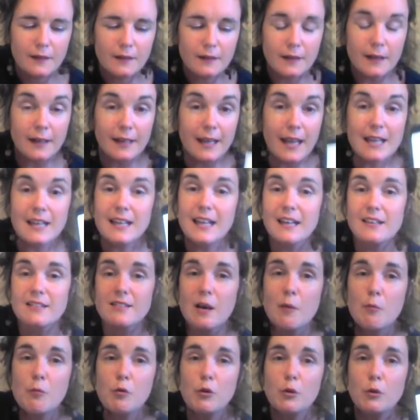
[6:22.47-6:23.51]
Again,
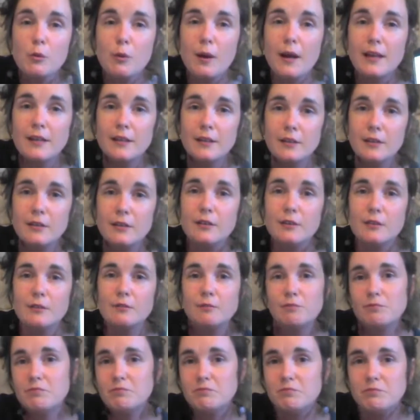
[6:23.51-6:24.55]
example where you
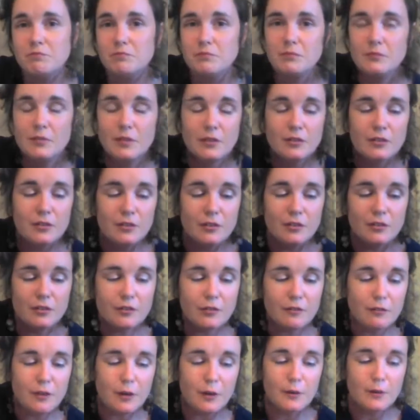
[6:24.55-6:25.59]
should use
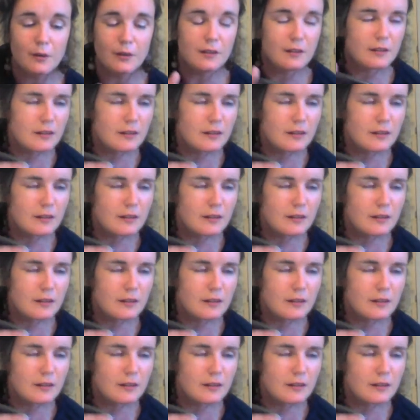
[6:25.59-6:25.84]
your phone.